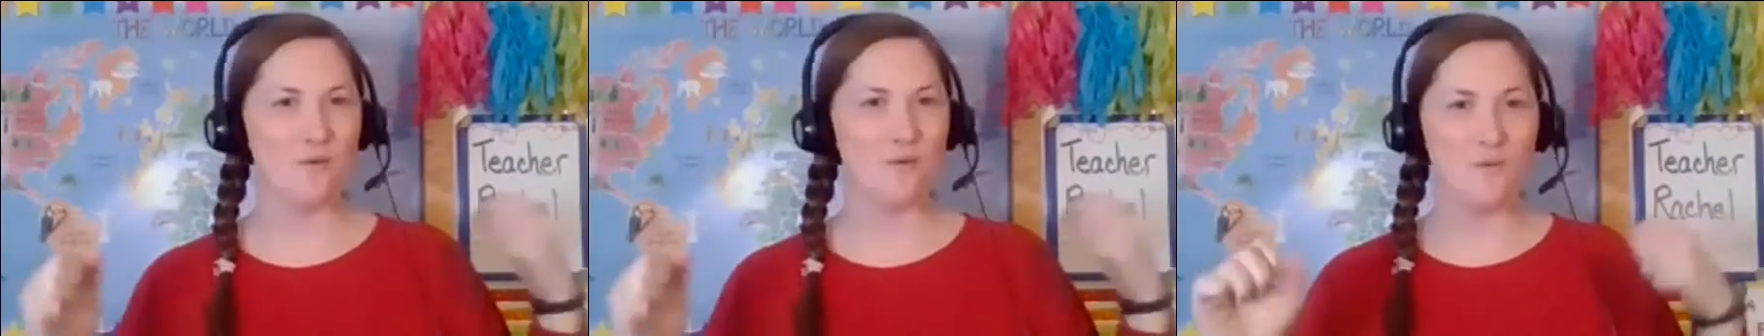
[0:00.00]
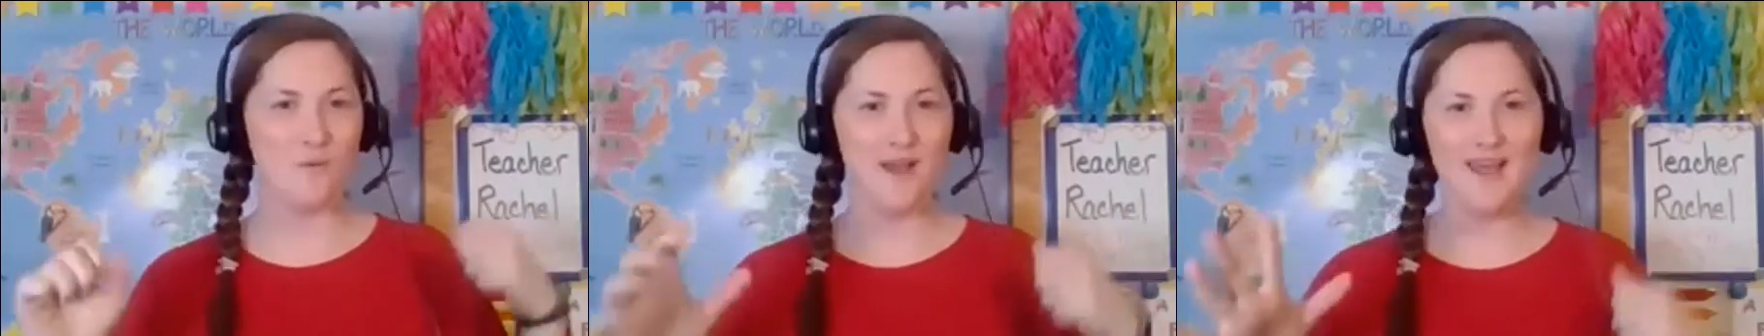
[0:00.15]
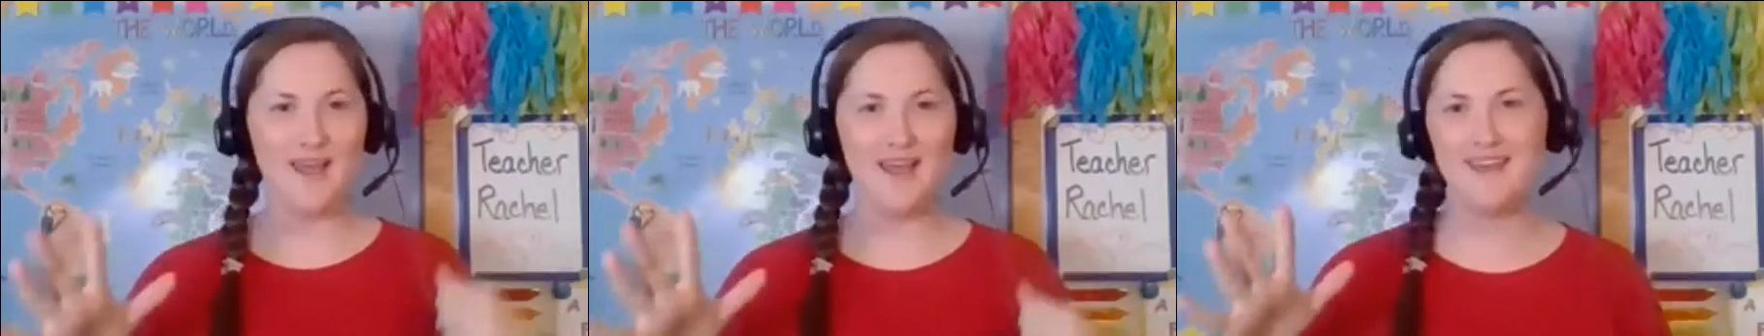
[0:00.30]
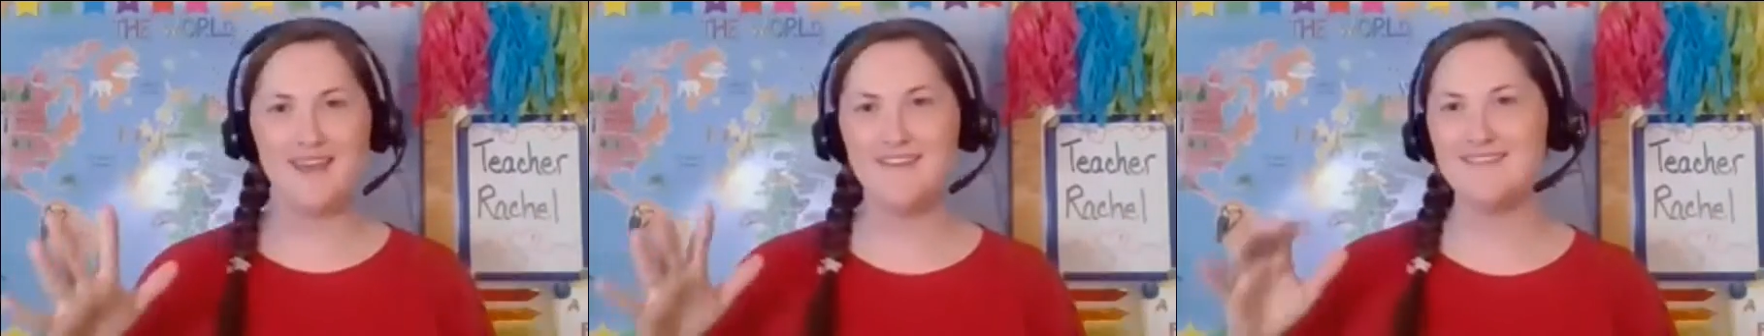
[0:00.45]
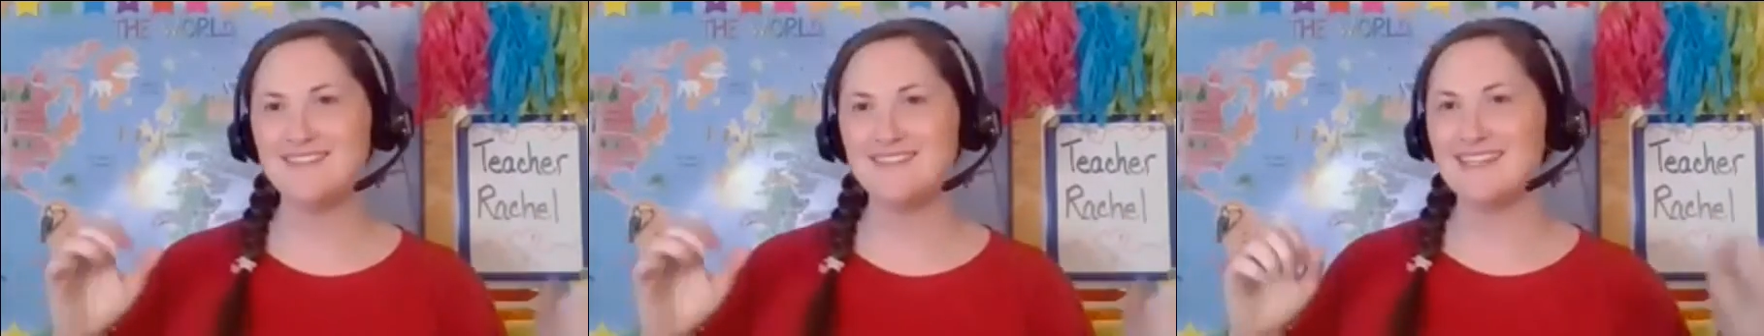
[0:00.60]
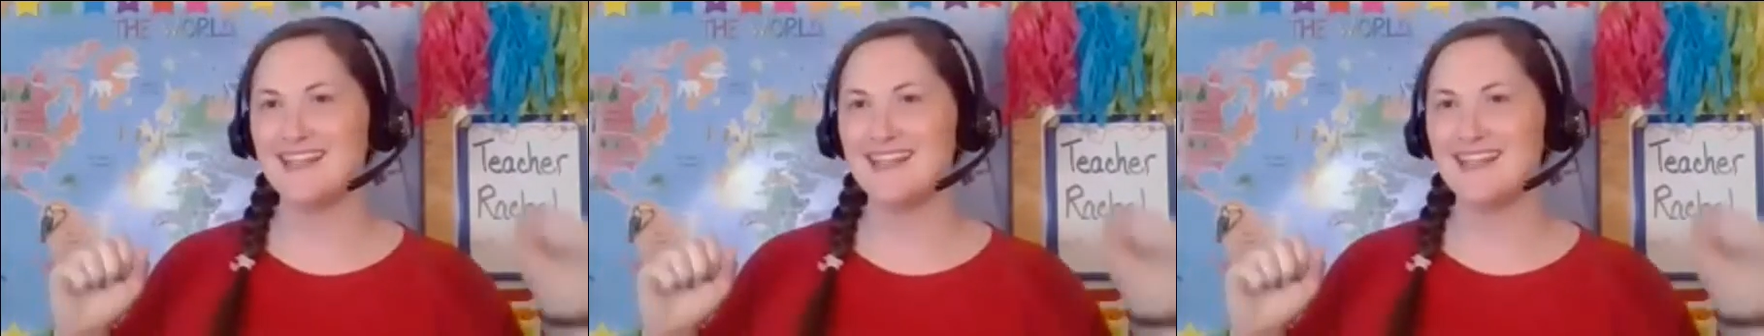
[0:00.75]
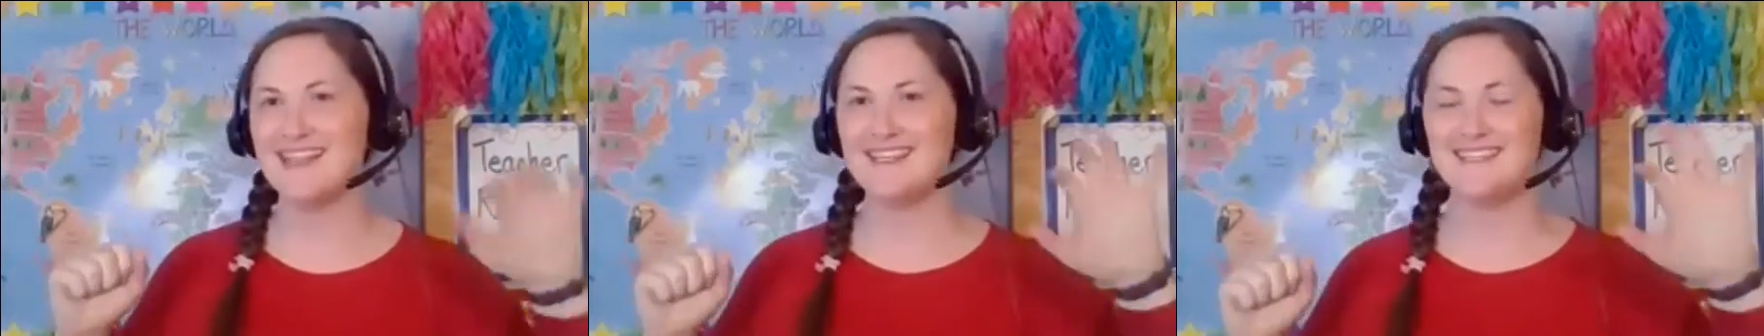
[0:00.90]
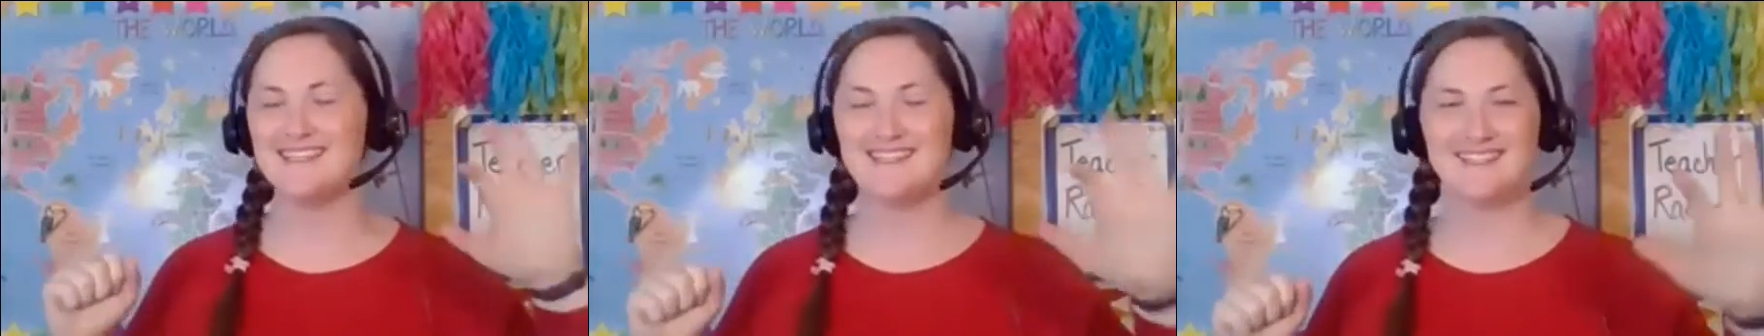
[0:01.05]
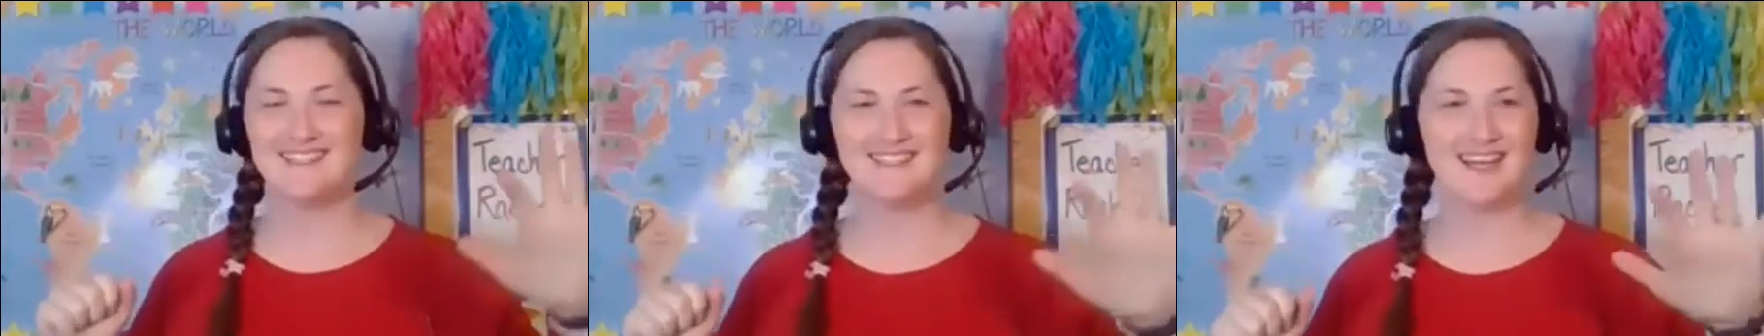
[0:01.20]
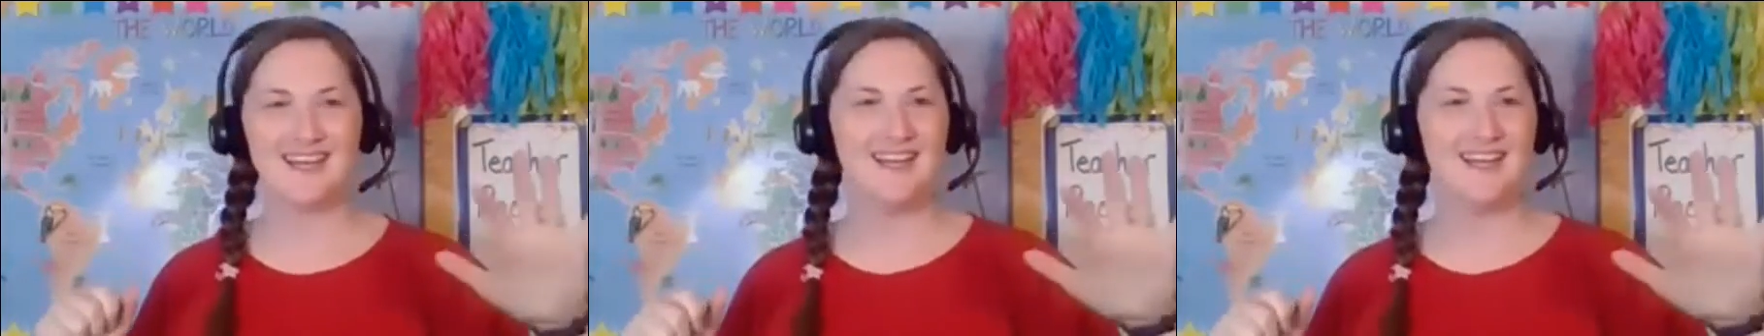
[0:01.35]
The waves and the
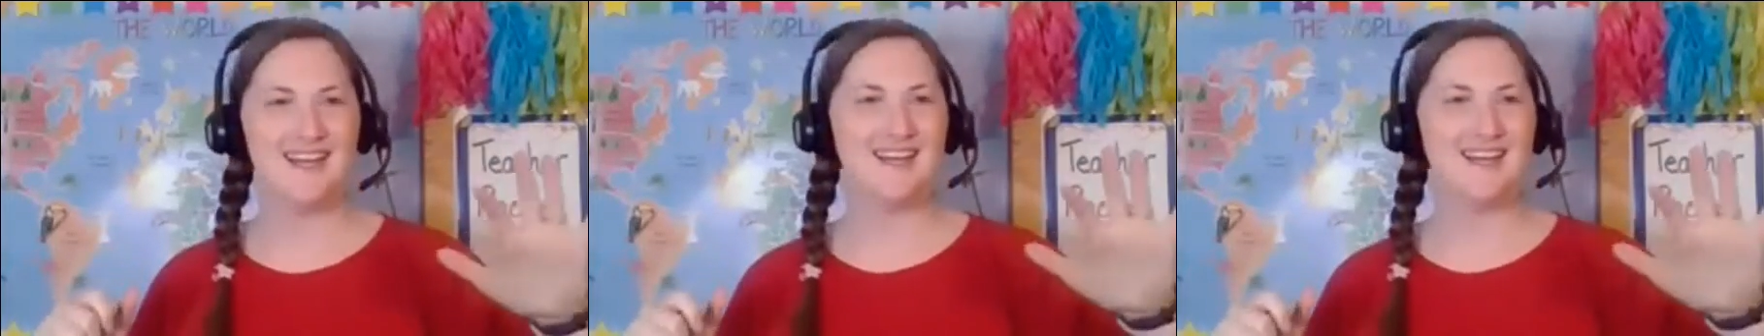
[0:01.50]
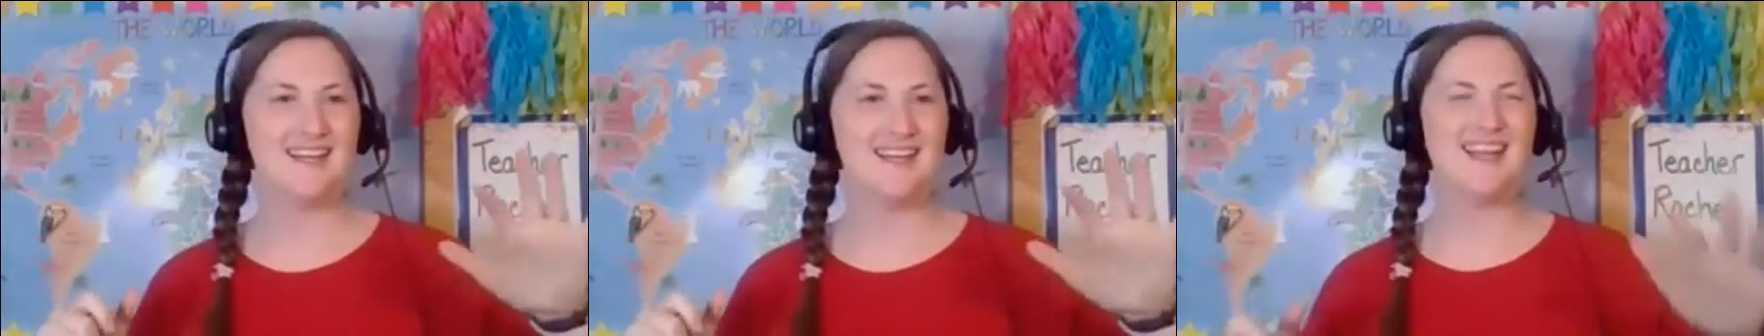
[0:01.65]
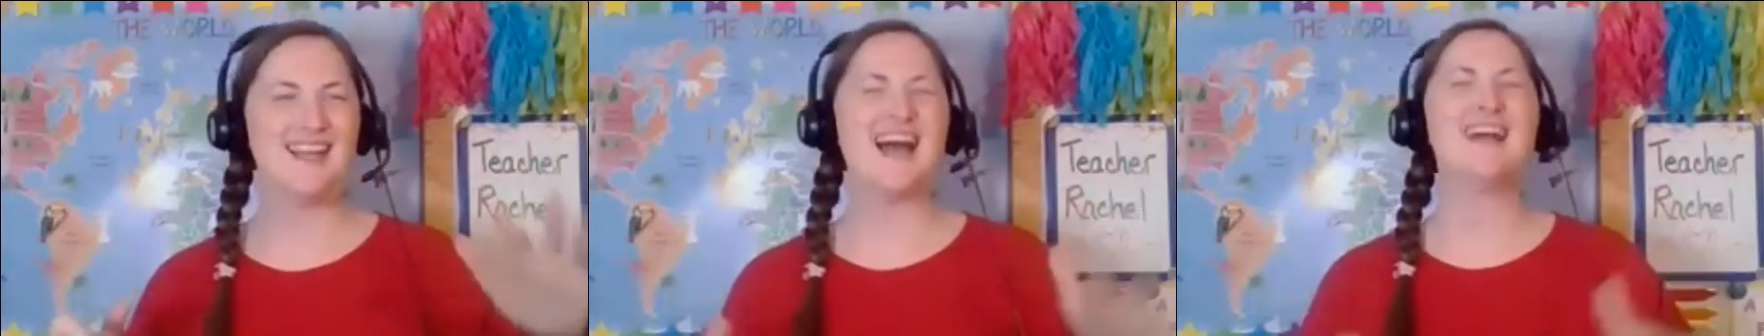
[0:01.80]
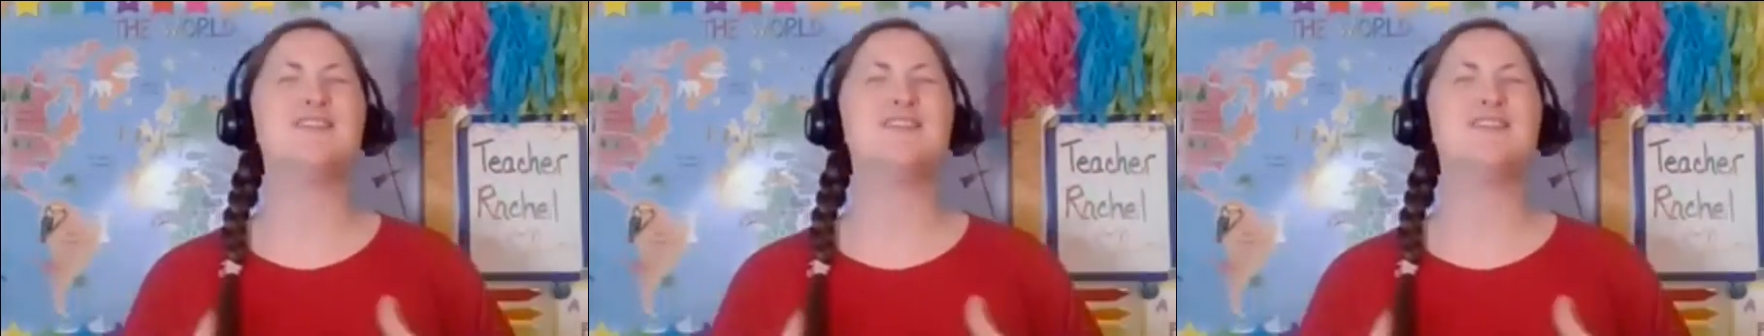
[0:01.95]
sun.